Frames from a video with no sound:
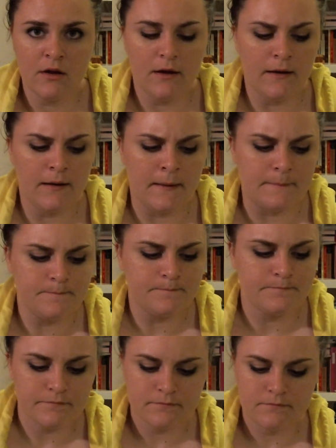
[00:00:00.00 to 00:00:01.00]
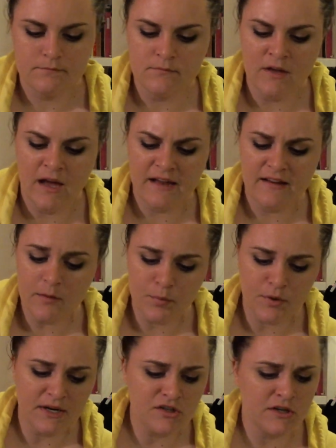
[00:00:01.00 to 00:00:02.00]
I take a
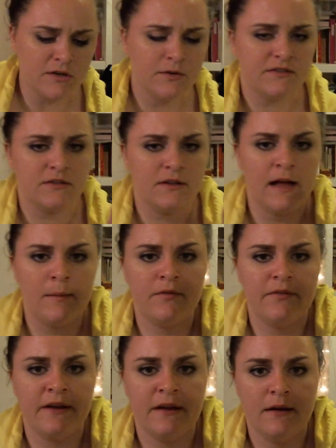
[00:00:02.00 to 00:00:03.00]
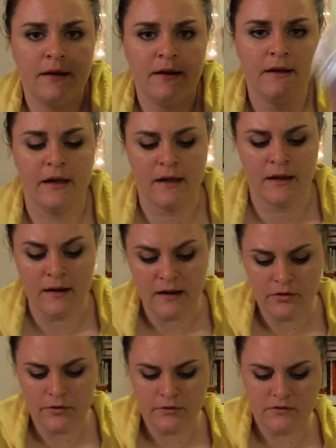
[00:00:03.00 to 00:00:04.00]
pretty generous glob of it and
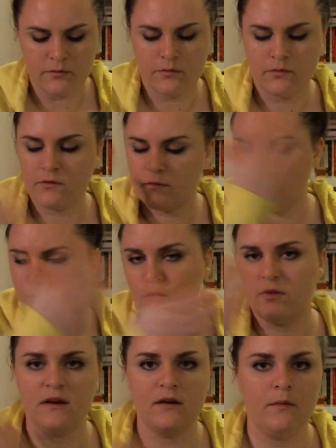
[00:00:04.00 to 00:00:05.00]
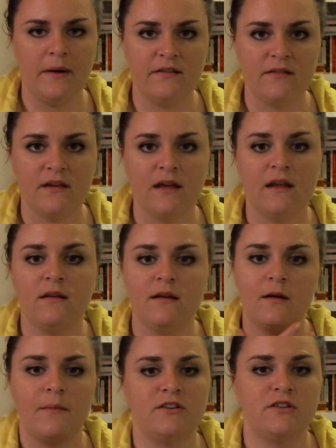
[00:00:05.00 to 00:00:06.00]
either just smooth it into my skin,
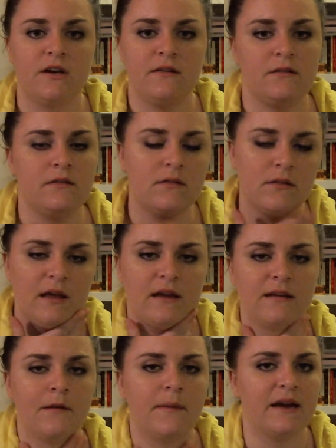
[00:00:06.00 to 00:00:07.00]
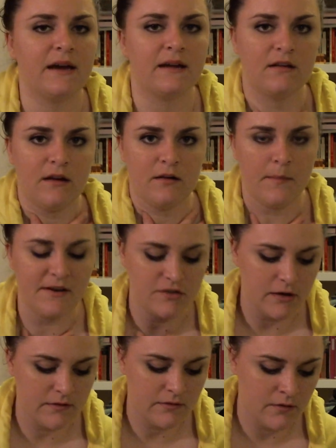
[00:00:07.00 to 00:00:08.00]
down my chest, like down my neck and under my
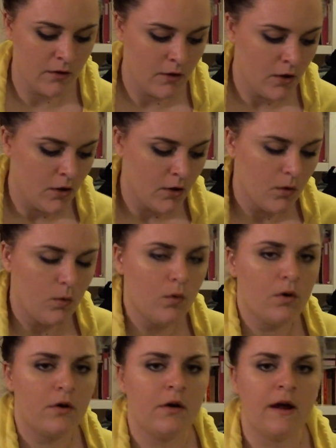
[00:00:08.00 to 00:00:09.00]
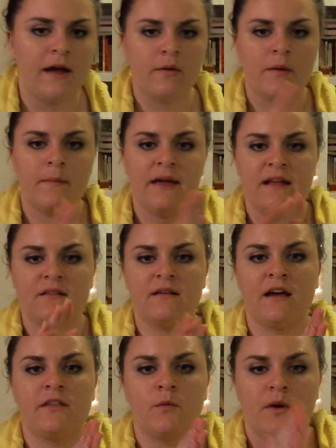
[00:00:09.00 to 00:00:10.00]
chest, or I rub my hands
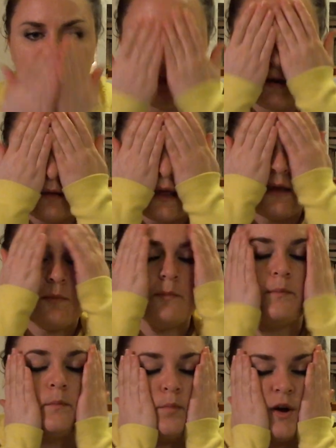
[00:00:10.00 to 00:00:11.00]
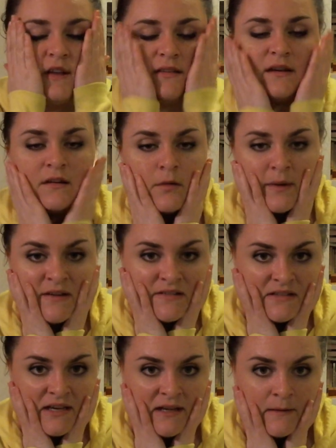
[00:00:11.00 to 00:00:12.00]
together with it and like press it into my
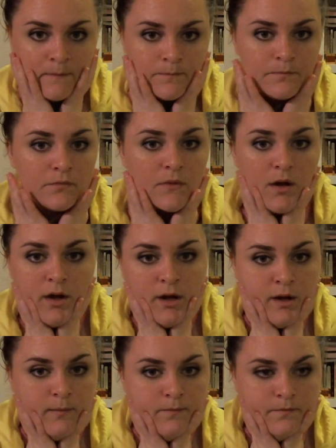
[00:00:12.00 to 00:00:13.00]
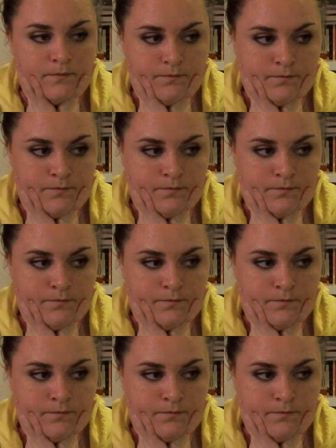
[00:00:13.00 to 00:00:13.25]
skin, and